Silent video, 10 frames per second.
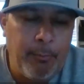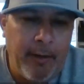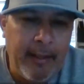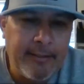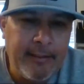part
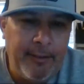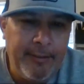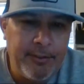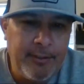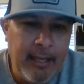of that South
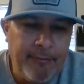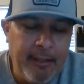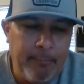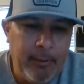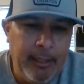Hills staff
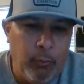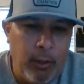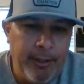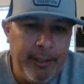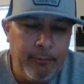that played
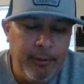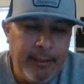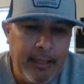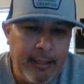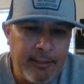Walnut when
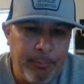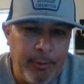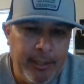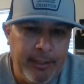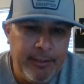they had some
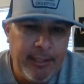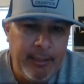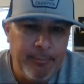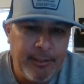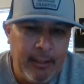pretty good
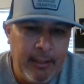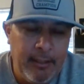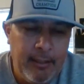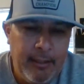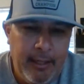teams.
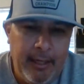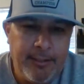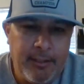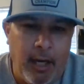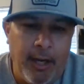
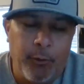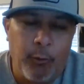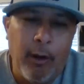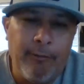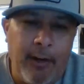It's gone
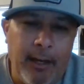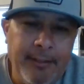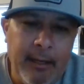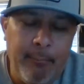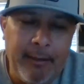rough on
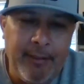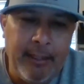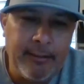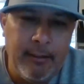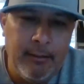them, I
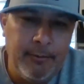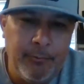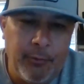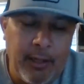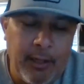think,
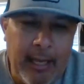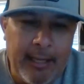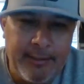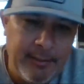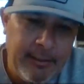for the
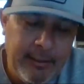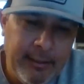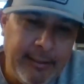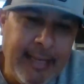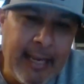last
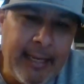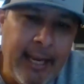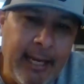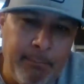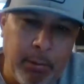
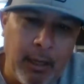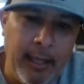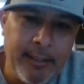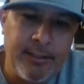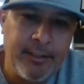decade
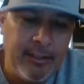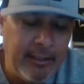plus.